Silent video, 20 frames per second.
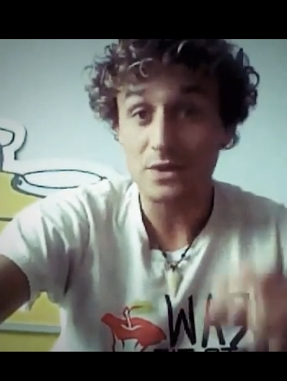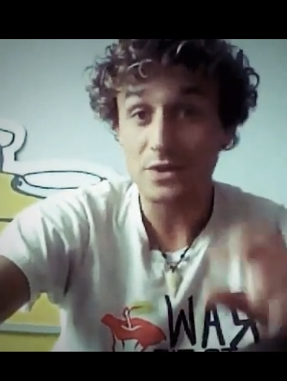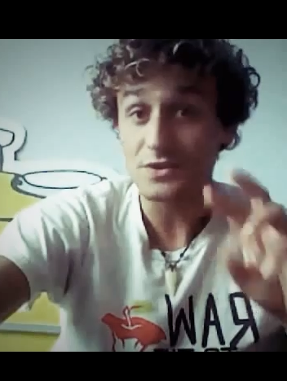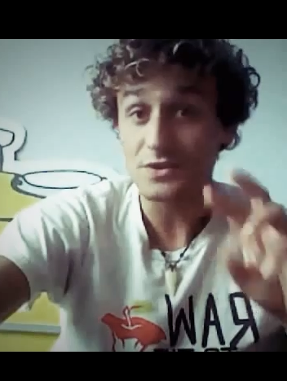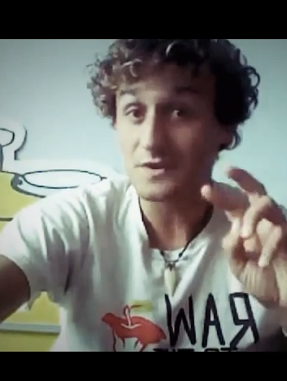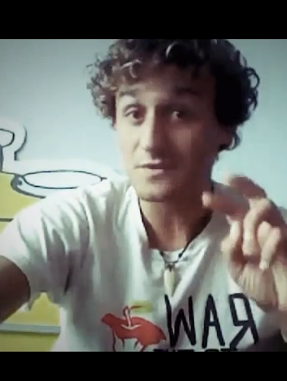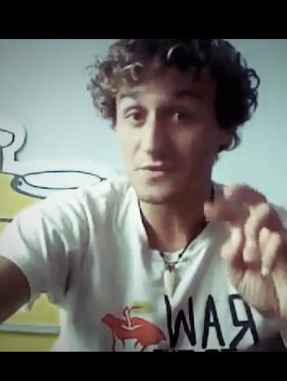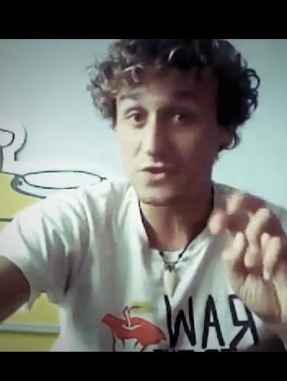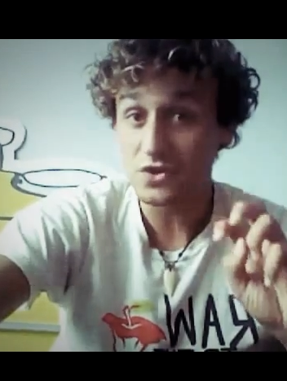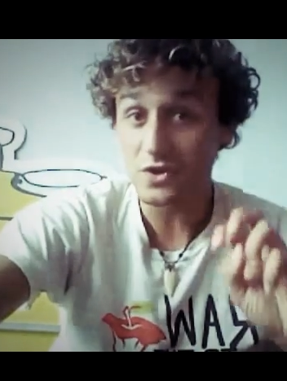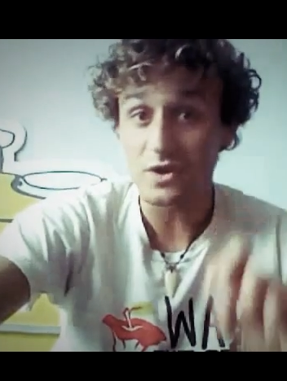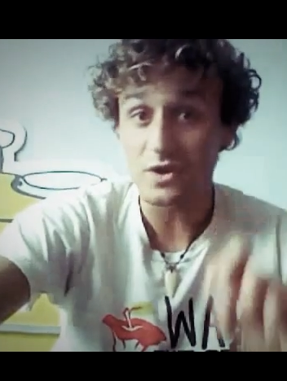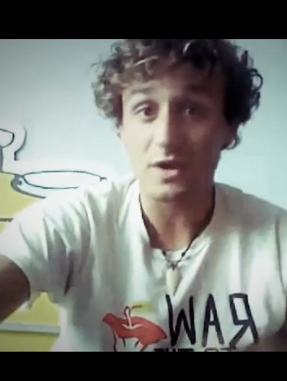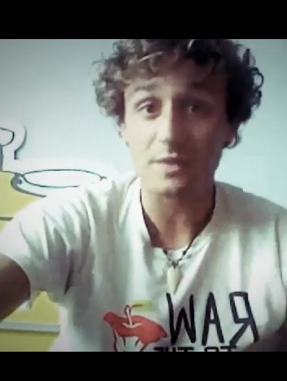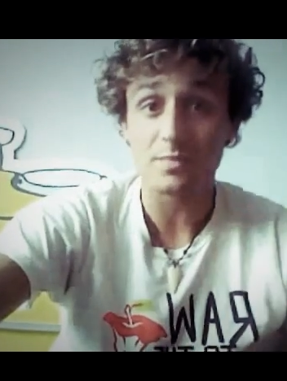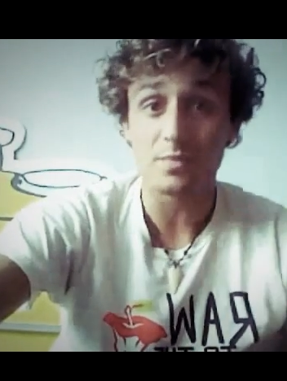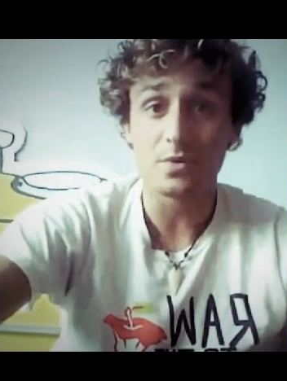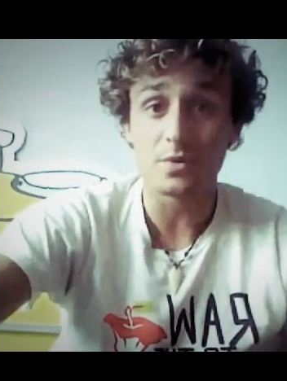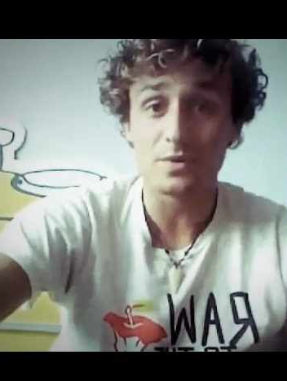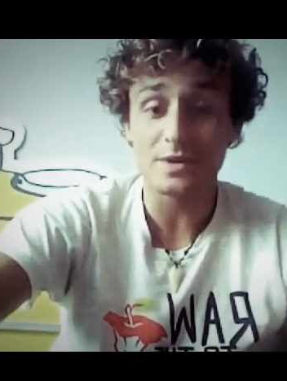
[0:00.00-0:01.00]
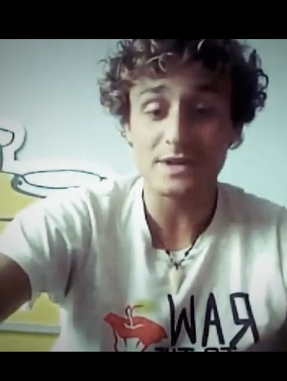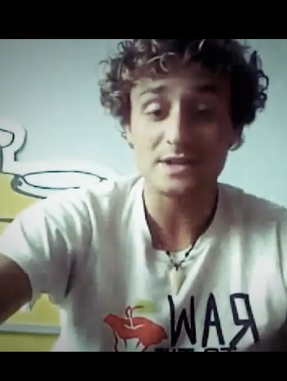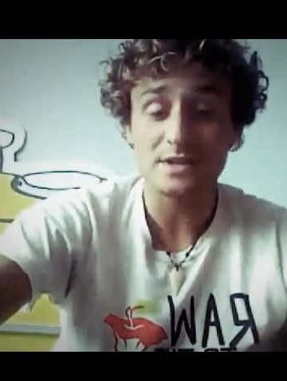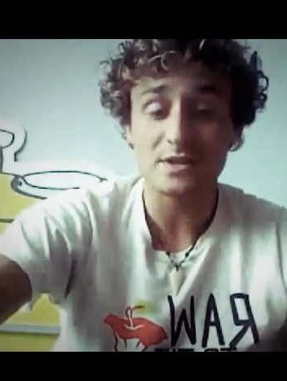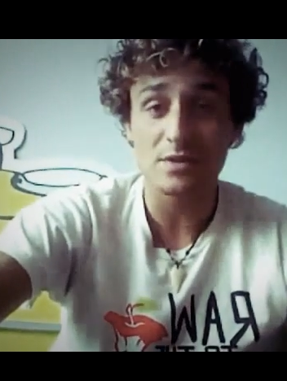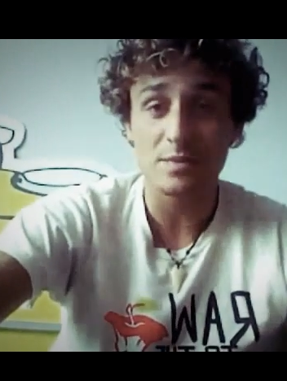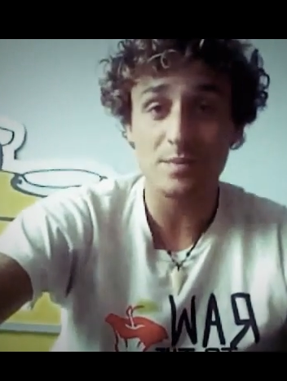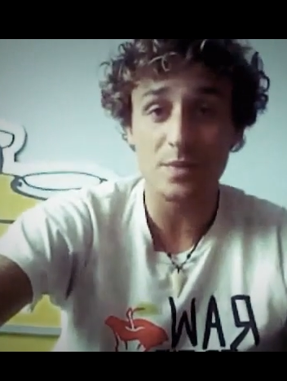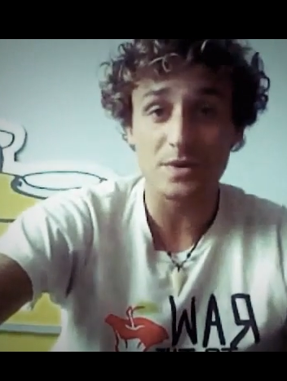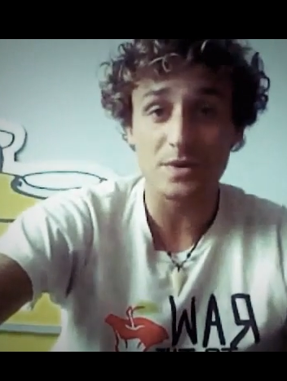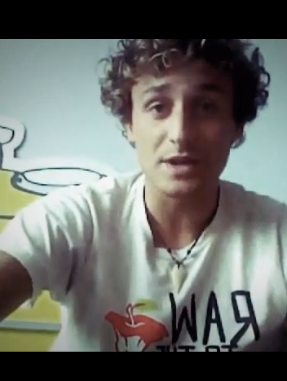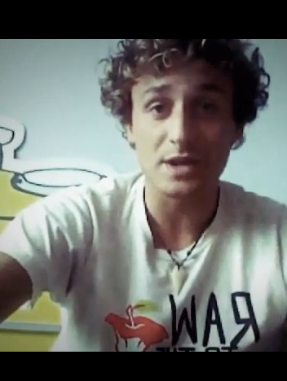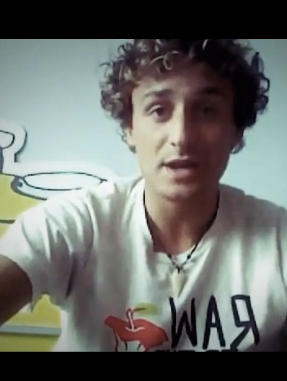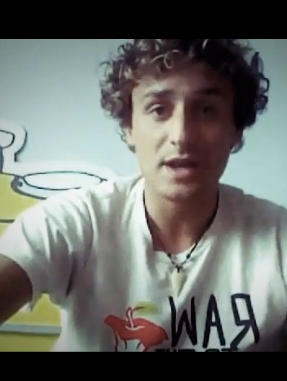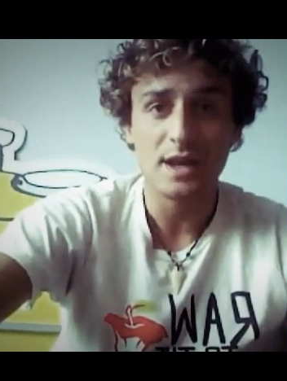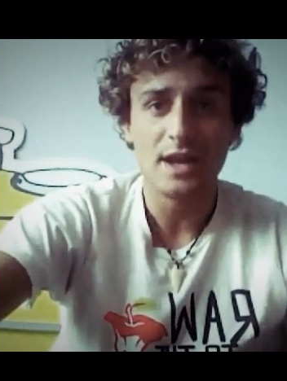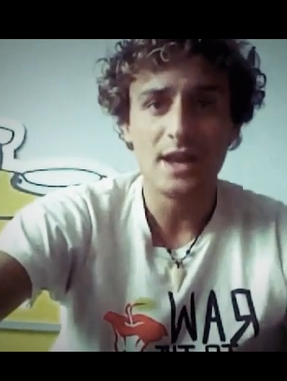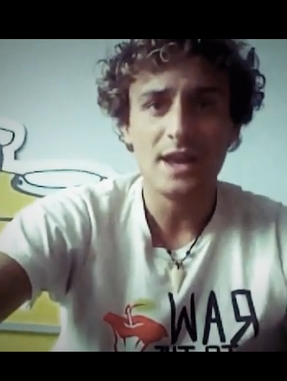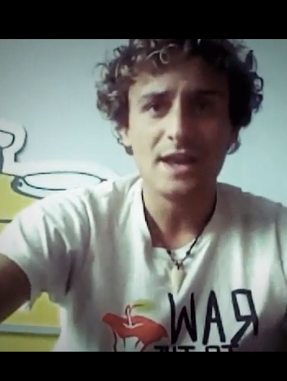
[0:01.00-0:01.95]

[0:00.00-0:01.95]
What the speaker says: lots of sugar poured into your body.